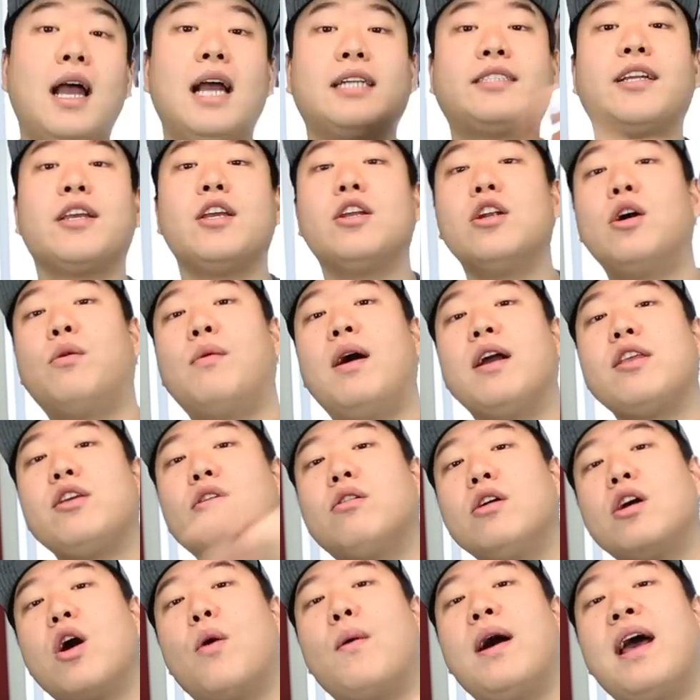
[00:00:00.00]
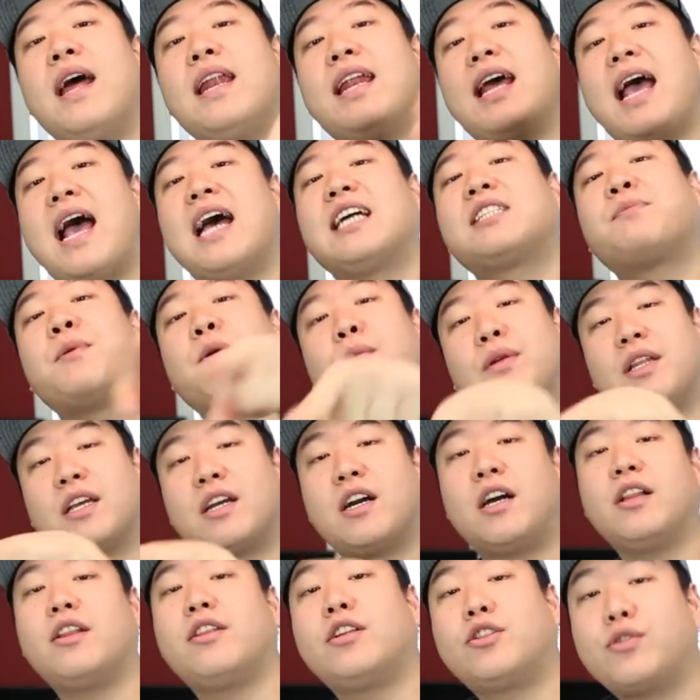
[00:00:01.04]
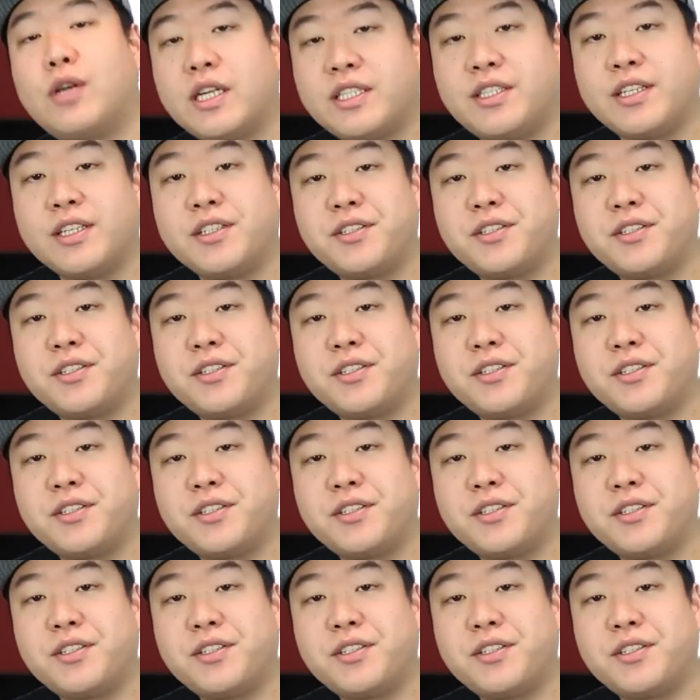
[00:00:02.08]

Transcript: Actually, you know what? You can go ahead and ask me what the color of the dress